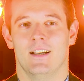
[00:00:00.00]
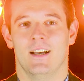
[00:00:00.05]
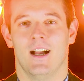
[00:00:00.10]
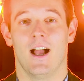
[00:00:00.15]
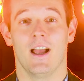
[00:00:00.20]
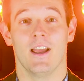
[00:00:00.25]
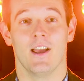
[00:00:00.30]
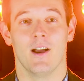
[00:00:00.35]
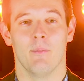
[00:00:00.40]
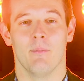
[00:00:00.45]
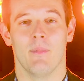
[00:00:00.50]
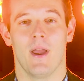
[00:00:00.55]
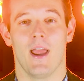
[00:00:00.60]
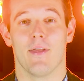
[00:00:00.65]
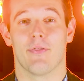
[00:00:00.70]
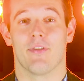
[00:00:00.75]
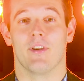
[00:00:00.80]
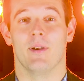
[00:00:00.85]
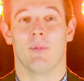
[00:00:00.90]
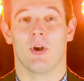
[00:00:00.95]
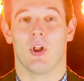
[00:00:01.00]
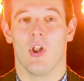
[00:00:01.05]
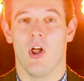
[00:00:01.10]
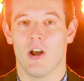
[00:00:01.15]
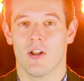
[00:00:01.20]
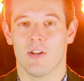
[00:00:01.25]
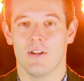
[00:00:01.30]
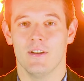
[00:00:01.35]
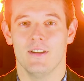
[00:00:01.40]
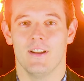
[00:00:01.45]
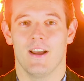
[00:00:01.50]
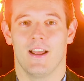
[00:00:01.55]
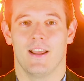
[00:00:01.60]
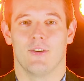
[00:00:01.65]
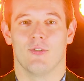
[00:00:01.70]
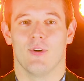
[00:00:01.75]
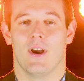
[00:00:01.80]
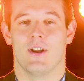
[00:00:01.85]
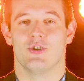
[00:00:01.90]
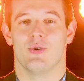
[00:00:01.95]
Hi, I'm Anthony McLachlan. I
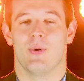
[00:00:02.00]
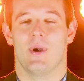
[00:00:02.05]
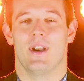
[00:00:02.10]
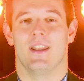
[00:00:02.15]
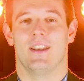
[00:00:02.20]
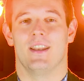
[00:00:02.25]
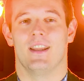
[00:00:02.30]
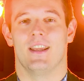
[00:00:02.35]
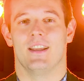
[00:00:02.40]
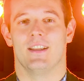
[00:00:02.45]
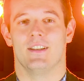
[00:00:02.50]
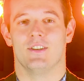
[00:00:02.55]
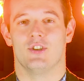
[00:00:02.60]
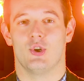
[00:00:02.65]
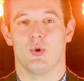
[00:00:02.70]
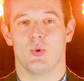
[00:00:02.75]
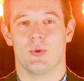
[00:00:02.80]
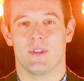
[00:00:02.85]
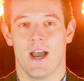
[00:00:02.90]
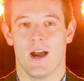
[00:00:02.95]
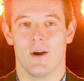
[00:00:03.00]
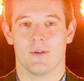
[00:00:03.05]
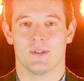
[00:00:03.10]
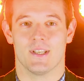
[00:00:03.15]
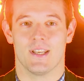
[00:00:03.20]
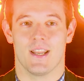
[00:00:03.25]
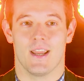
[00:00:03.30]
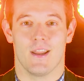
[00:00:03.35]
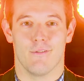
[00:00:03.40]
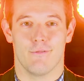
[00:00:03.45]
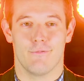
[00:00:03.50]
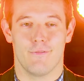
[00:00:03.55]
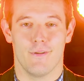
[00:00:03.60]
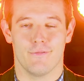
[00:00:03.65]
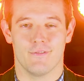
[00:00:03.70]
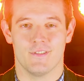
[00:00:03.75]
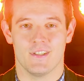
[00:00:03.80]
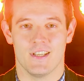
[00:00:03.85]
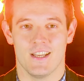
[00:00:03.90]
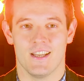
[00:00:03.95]
graduated in
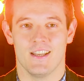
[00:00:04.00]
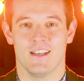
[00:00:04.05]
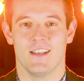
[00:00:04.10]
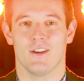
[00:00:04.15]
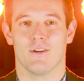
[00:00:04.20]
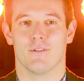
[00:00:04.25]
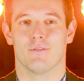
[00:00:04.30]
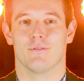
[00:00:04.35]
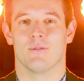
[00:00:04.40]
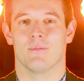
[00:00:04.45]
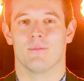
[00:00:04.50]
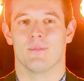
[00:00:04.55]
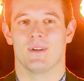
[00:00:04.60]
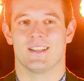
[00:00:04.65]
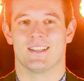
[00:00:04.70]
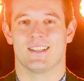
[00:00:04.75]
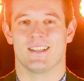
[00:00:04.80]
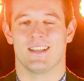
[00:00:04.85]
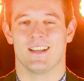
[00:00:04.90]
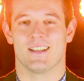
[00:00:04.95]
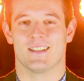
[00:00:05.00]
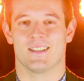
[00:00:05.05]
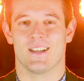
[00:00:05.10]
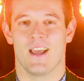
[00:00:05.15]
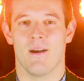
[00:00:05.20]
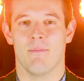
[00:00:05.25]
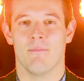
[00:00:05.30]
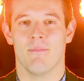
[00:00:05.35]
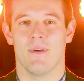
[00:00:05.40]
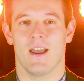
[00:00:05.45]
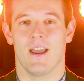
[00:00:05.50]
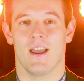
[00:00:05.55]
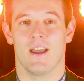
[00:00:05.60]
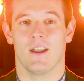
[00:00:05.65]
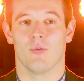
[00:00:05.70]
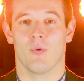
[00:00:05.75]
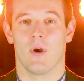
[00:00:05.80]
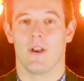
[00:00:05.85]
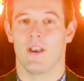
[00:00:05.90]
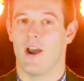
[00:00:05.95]
2015 here from CSM,
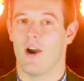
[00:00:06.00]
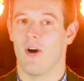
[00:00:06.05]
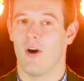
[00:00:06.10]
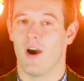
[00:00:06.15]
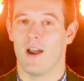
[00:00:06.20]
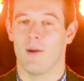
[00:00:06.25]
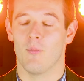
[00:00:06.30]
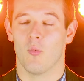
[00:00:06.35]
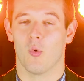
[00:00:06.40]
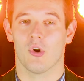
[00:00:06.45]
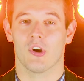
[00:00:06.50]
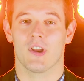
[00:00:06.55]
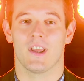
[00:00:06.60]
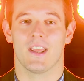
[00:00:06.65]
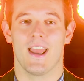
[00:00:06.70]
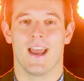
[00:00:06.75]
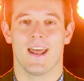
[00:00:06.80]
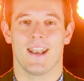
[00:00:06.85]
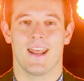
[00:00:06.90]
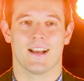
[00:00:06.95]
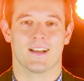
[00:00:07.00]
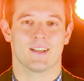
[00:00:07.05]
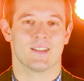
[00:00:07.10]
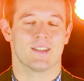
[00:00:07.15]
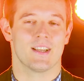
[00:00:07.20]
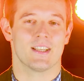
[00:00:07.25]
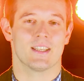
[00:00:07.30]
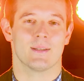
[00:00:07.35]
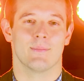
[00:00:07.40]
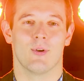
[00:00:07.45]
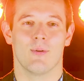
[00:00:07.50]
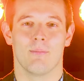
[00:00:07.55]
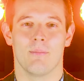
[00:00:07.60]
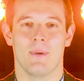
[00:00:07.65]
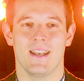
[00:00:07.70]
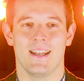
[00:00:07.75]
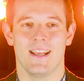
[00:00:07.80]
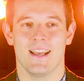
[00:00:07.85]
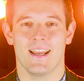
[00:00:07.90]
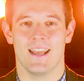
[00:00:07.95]
and right now I'm working at Accessible
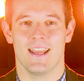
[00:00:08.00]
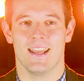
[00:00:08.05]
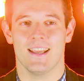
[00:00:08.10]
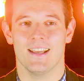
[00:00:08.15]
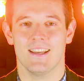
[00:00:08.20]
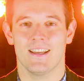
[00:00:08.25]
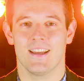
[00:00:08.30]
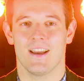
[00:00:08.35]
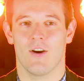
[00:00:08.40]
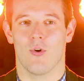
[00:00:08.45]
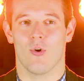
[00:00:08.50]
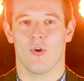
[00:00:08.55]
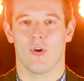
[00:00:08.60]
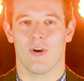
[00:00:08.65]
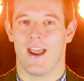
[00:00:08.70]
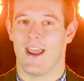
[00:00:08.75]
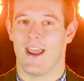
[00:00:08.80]
Media Inc., or